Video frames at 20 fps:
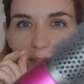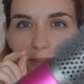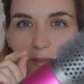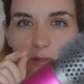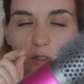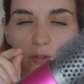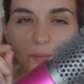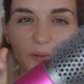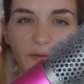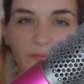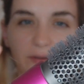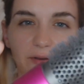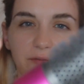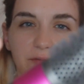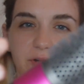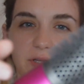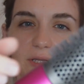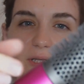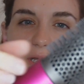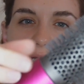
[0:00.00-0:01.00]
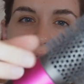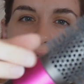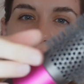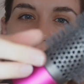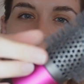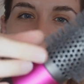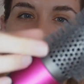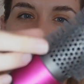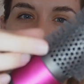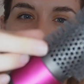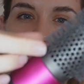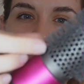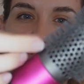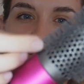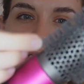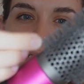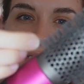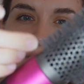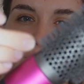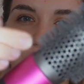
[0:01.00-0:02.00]
is not my favorite is, as you
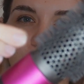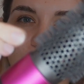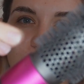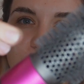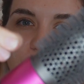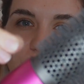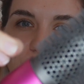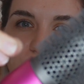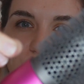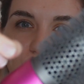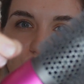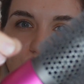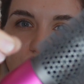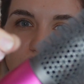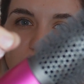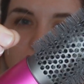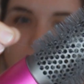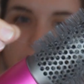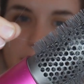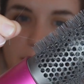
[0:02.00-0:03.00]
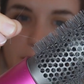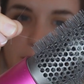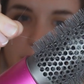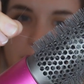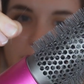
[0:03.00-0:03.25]
can see, it also pulls hair